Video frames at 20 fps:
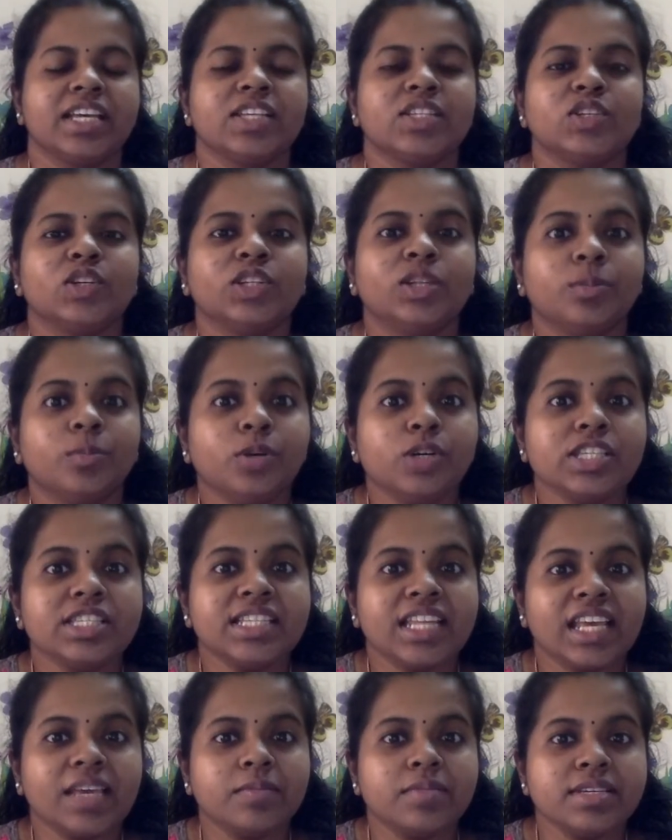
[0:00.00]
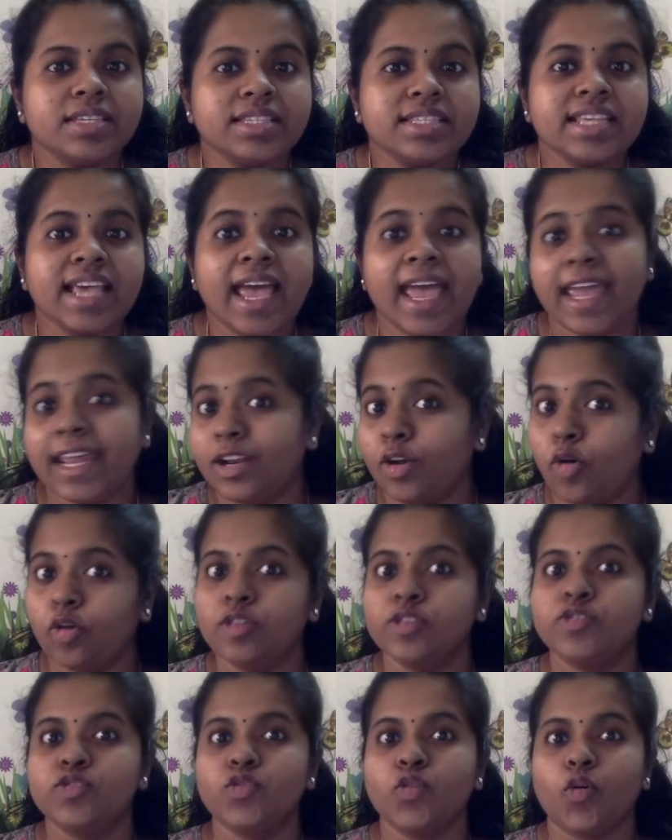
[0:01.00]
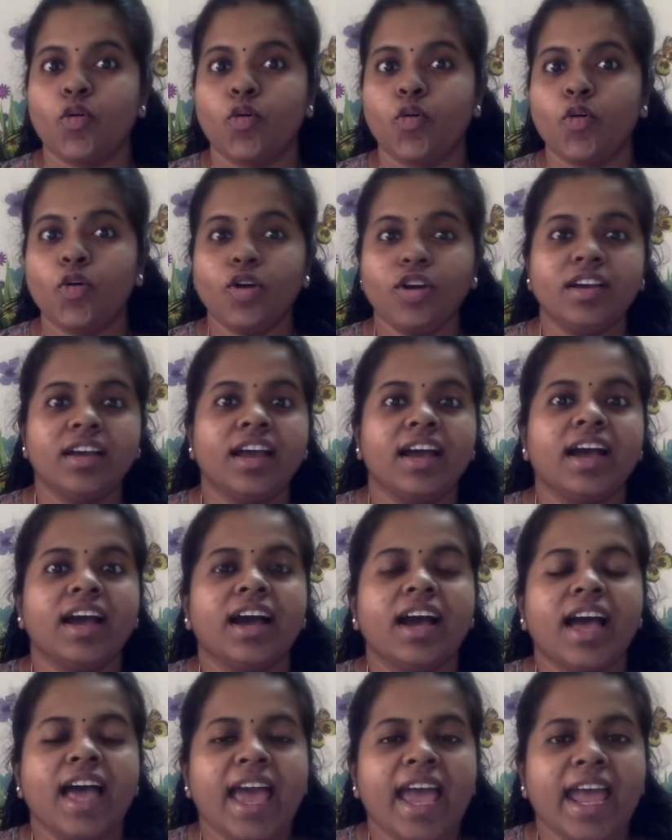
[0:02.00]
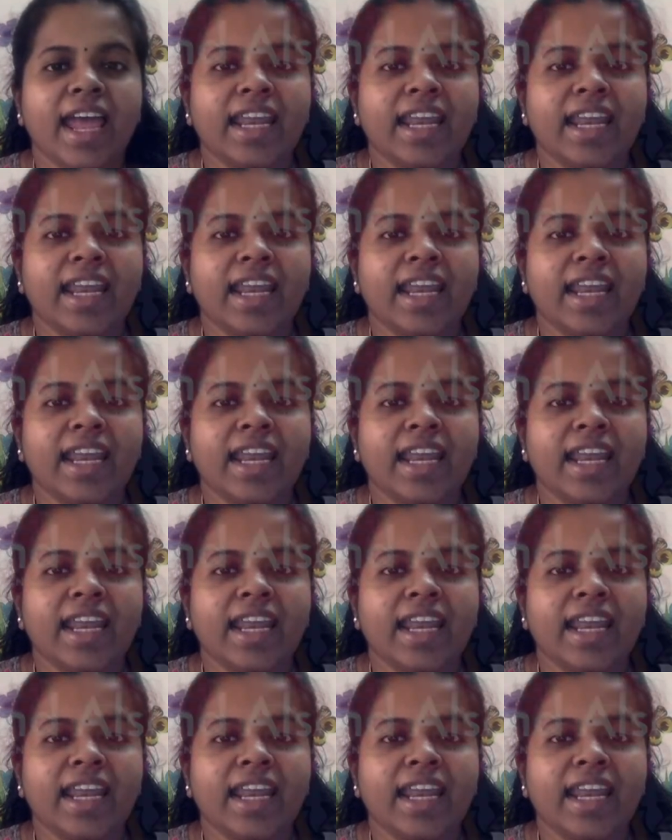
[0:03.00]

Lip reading: So the book's name is And Also, and